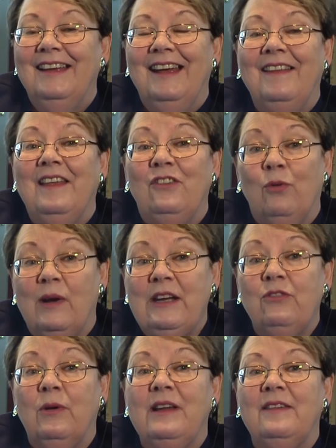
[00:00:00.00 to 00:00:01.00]
And then
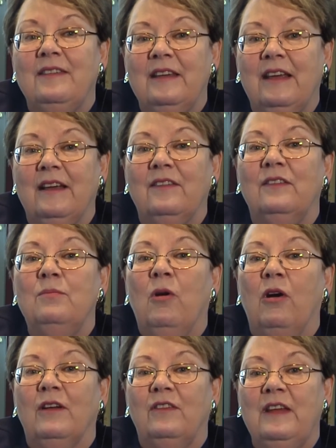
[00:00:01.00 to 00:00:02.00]
2026
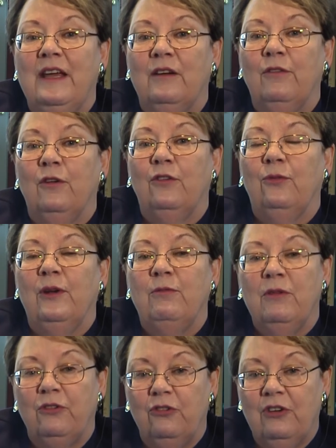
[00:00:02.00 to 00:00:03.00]
marks the anniversary of
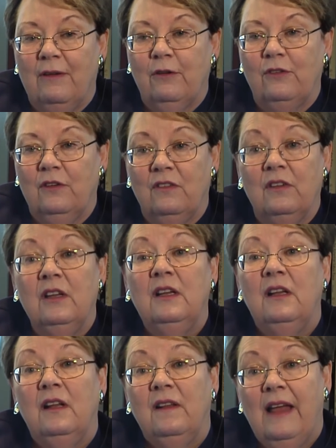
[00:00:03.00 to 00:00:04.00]
Mr. Jefferson's
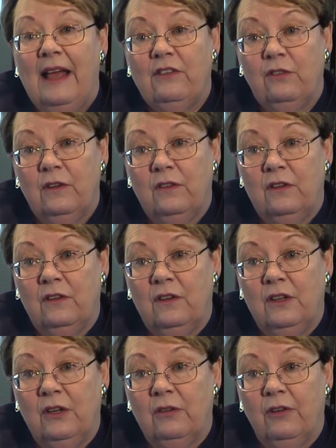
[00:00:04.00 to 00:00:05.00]
last visit to
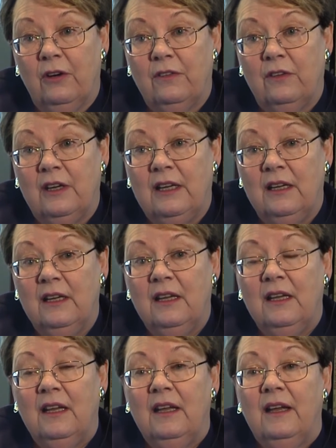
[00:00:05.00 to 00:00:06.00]
the university,
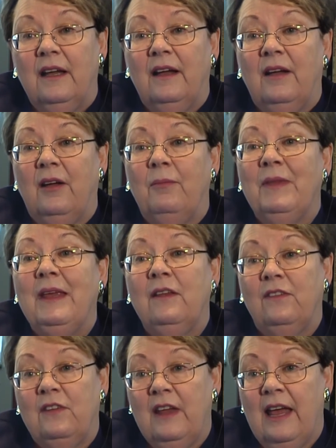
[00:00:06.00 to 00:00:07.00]

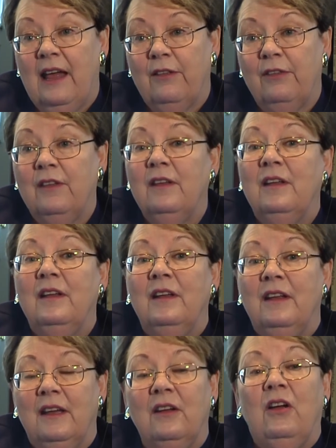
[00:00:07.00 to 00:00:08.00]
his death,
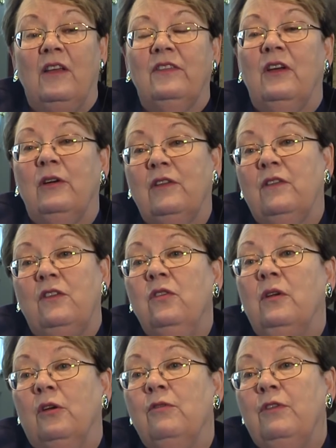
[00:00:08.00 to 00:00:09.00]
and also it's the
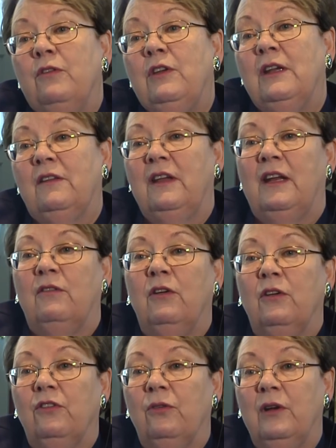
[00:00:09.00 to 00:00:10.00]
250th
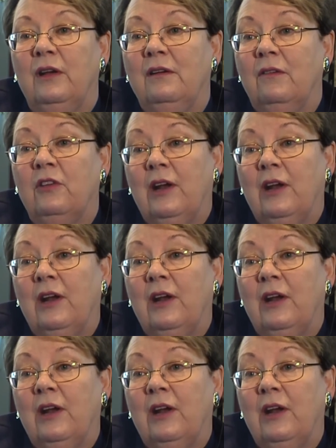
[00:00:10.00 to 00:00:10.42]
anniversary of the